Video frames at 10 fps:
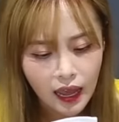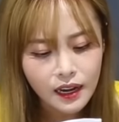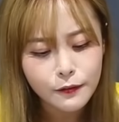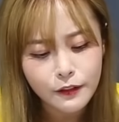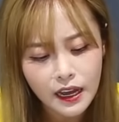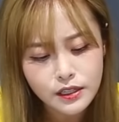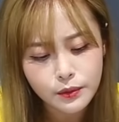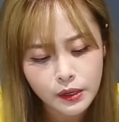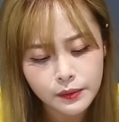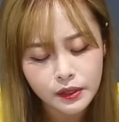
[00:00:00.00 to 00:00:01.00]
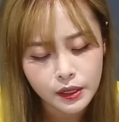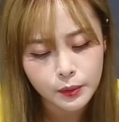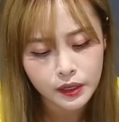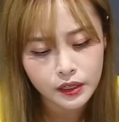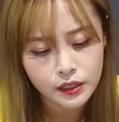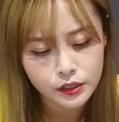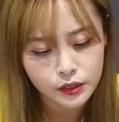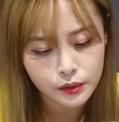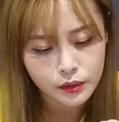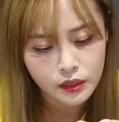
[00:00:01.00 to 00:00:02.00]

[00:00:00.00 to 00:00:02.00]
And it flies away really quickly too.